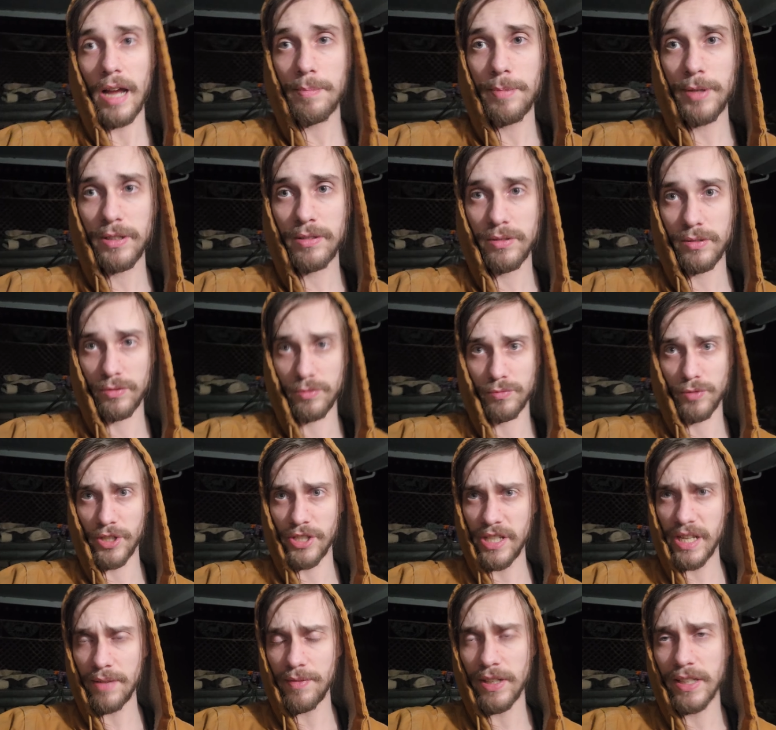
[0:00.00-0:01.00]
I've been
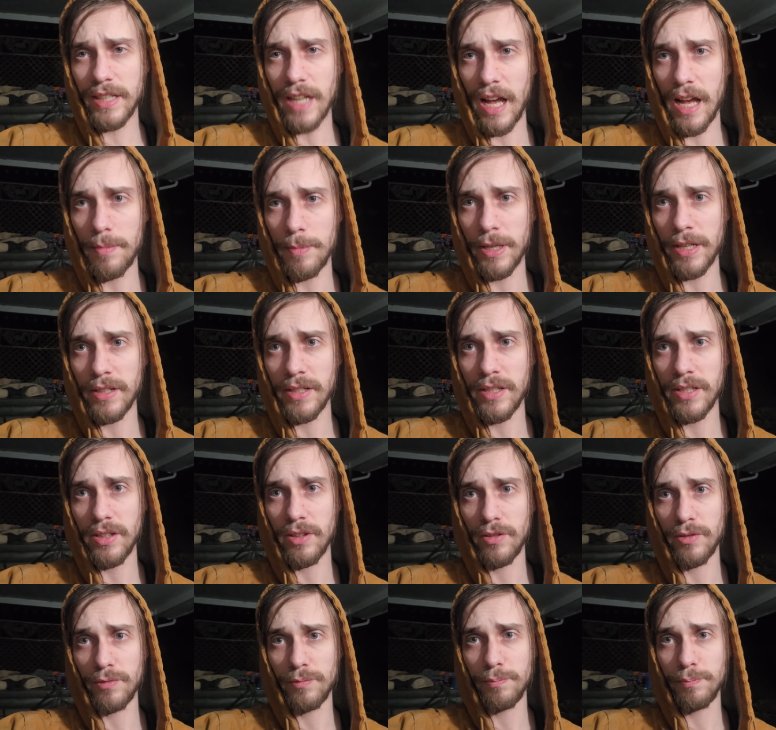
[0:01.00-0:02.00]
receiving comments
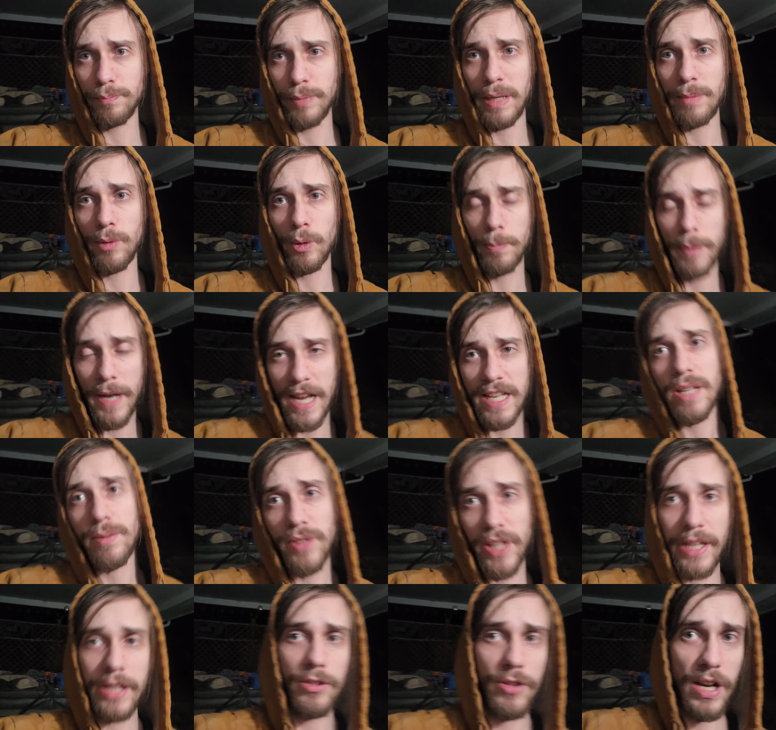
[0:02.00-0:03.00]
of people
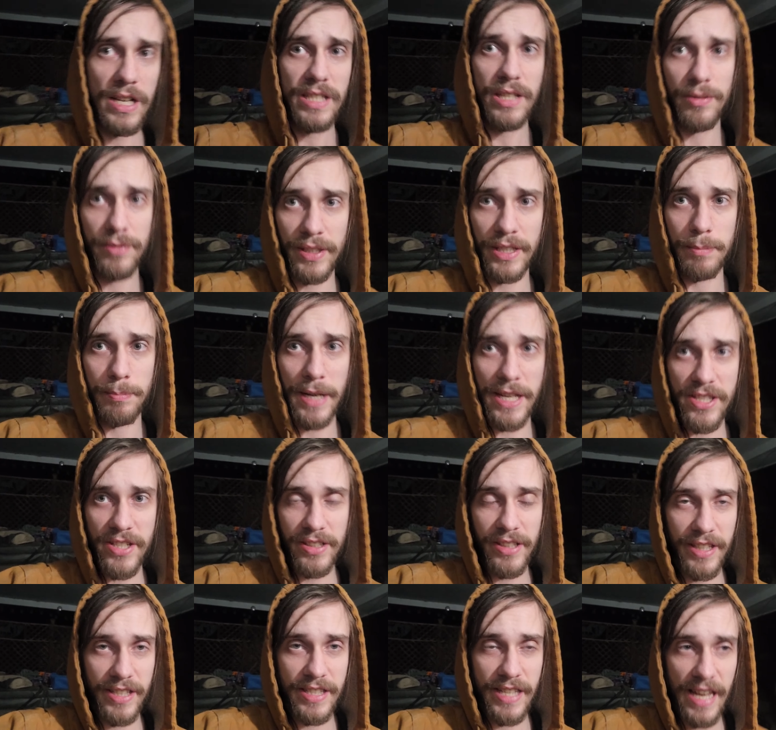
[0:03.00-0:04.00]
passively aggressively
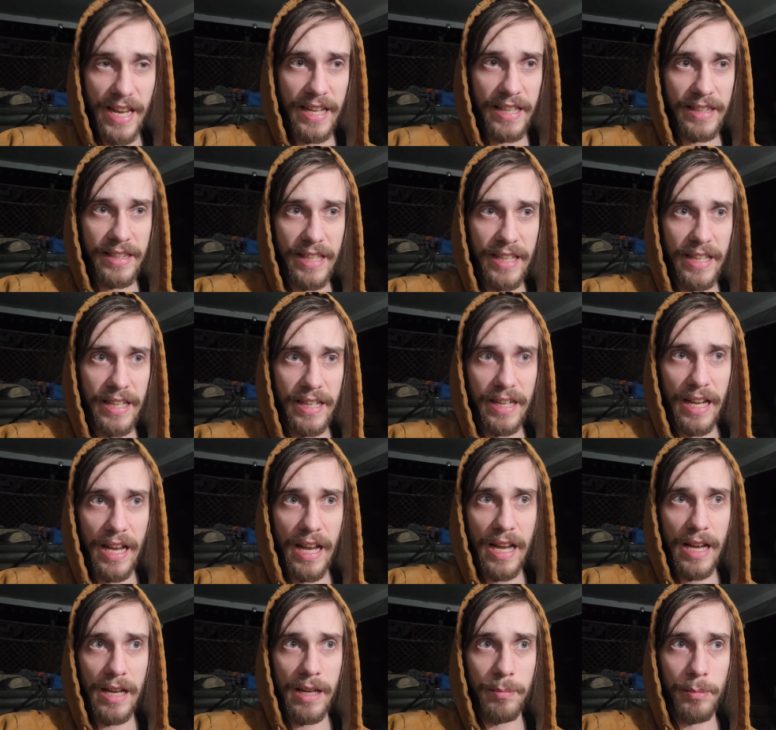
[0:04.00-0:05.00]
basically saying that
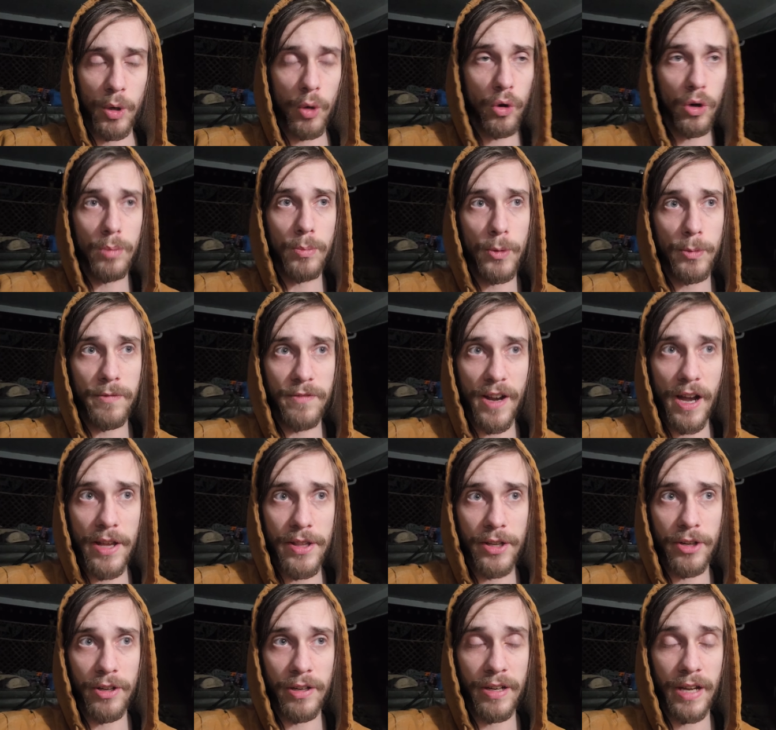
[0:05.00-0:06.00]
I'm a horrible
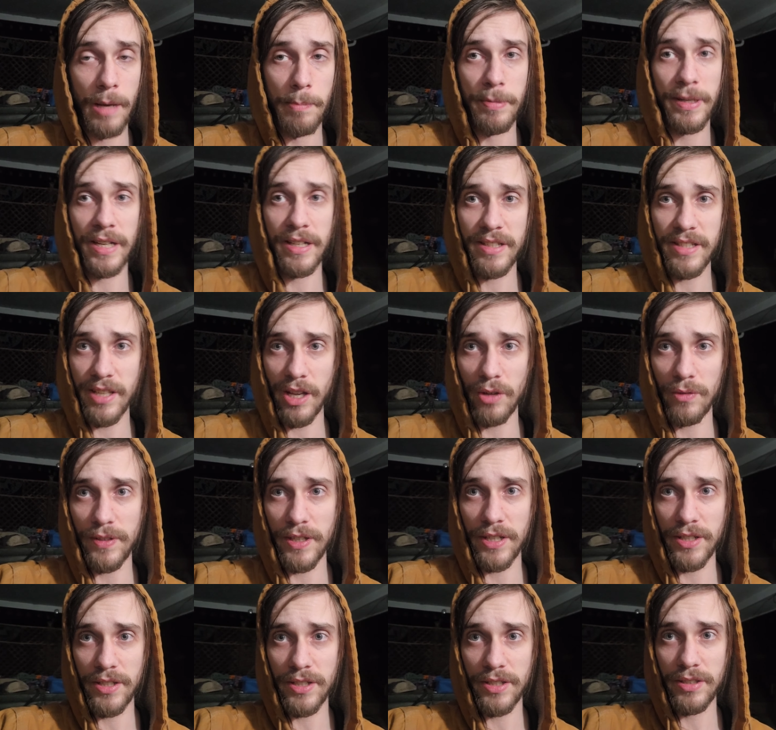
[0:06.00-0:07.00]
father and I'm being
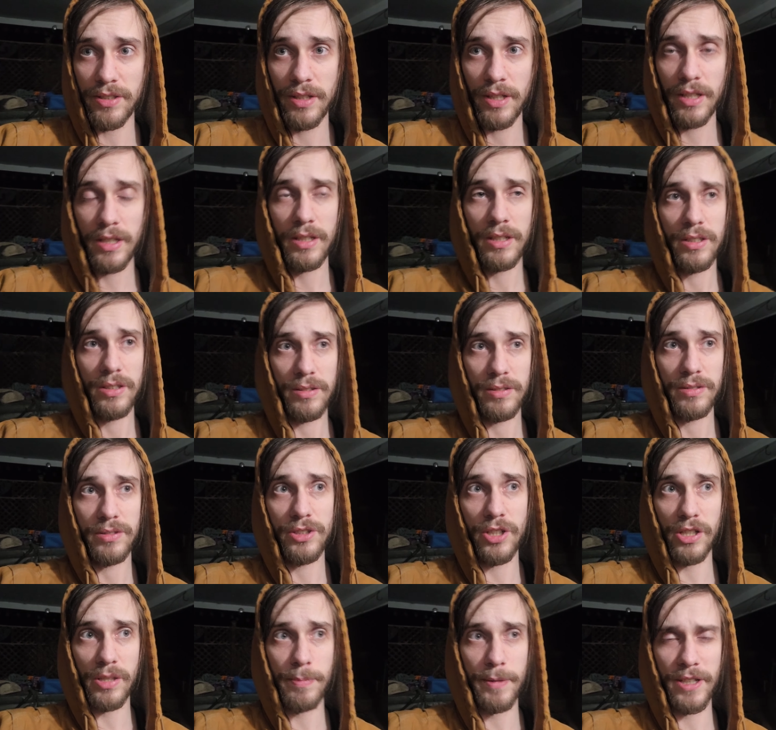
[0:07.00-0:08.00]
selfish
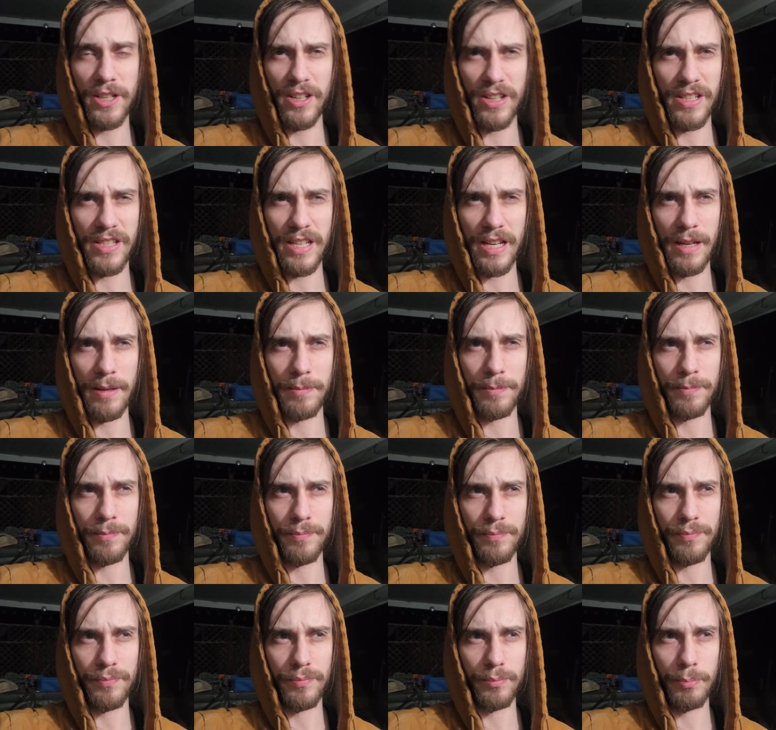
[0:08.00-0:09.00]
just because
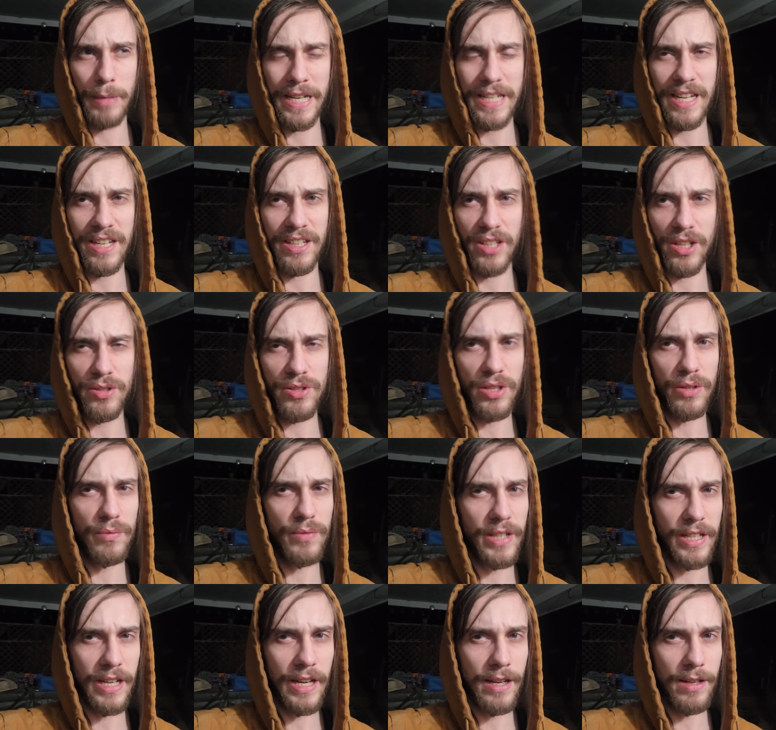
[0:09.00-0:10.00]
I'm making YouTube
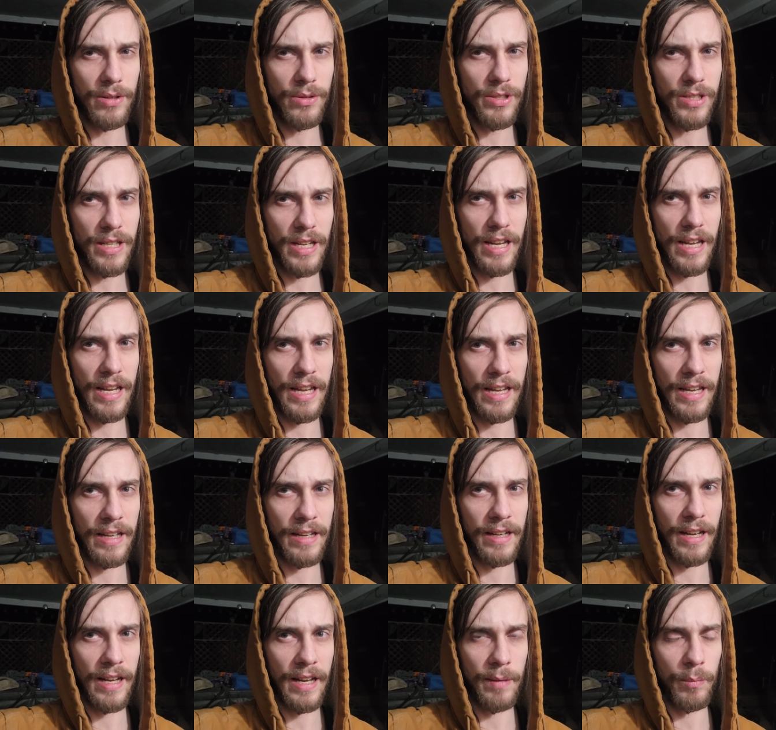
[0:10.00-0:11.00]
videos
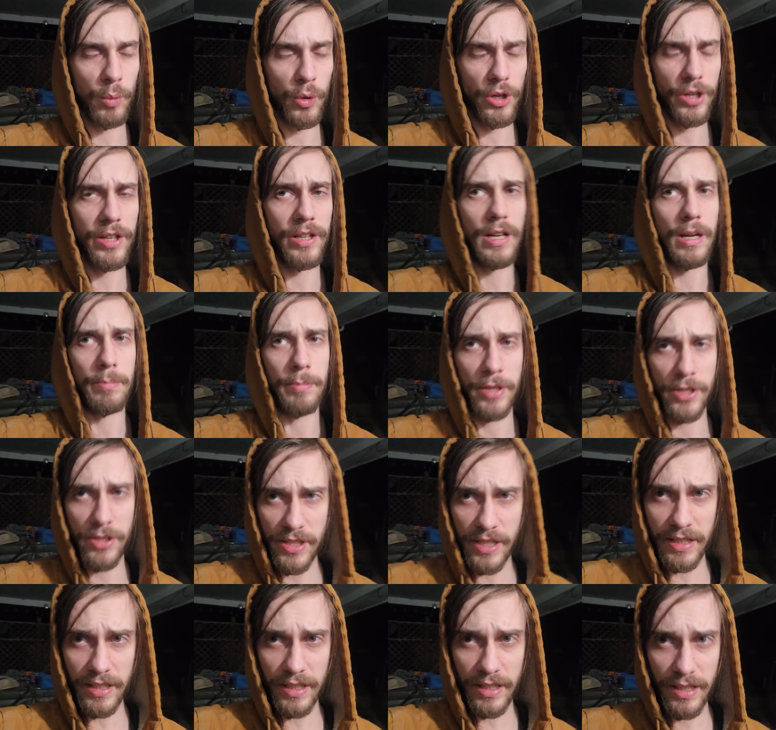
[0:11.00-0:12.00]
and I'm working on
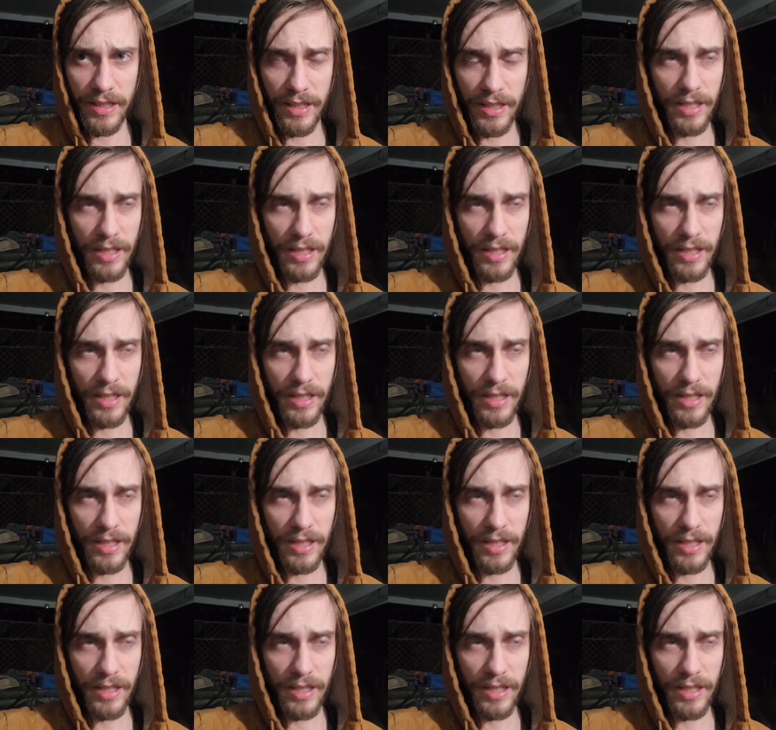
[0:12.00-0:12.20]
music.